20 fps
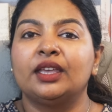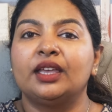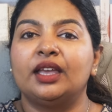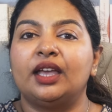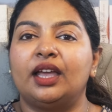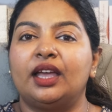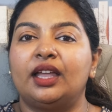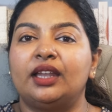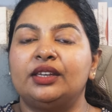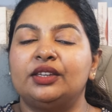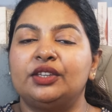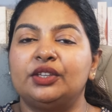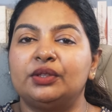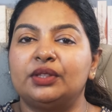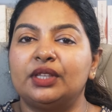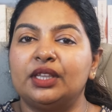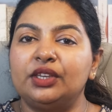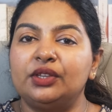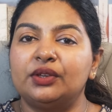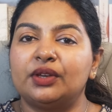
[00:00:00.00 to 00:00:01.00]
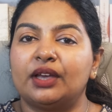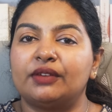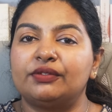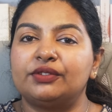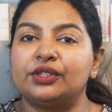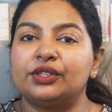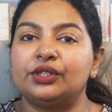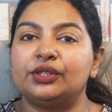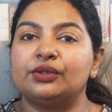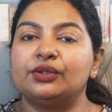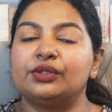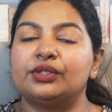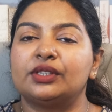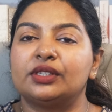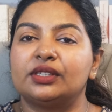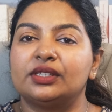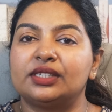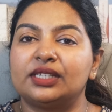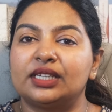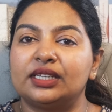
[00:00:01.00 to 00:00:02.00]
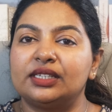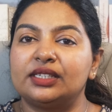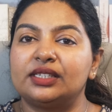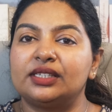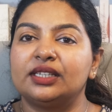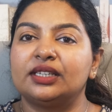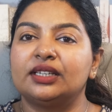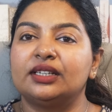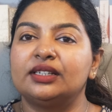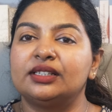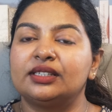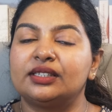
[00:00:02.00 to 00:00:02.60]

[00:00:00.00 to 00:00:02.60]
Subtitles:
And then you have to use statistical